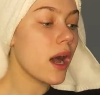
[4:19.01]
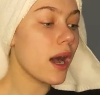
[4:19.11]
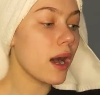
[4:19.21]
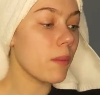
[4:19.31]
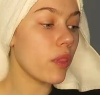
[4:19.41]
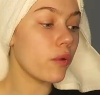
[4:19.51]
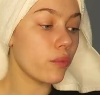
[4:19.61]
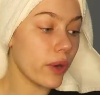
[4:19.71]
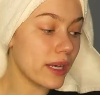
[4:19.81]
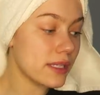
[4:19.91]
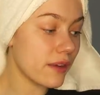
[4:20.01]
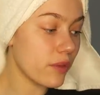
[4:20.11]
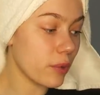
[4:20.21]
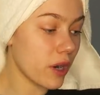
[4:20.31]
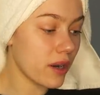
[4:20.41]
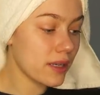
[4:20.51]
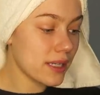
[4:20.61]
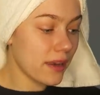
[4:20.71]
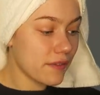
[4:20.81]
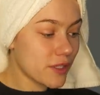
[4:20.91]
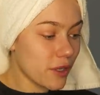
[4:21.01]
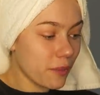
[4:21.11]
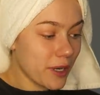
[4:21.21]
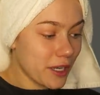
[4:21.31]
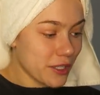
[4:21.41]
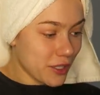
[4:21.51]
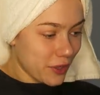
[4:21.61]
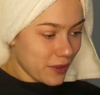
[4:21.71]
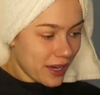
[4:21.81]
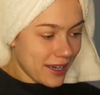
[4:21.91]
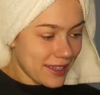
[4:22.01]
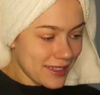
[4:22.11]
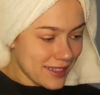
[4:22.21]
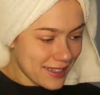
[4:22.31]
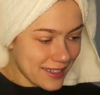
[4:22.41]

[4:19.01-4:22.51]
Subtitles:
The rest of the products, I have so many to show you guys.